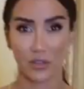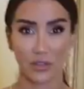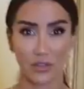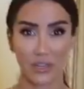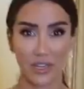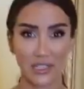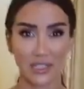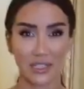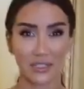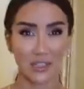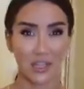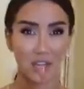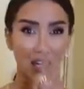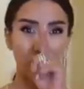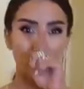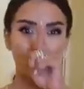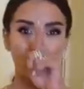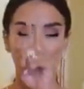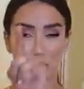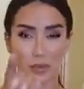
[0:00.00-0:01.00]
credit
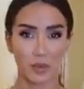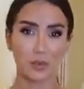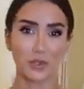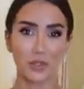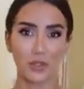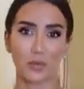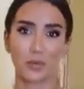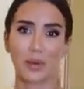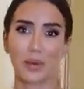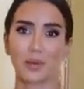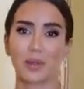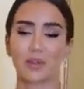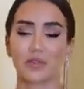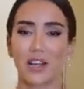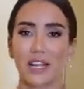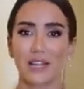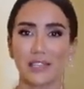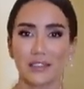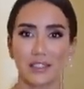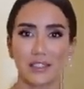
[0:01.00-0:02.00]
card will be with you, baby,
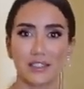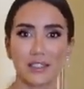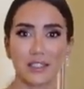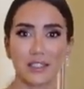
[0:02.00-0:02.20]
right?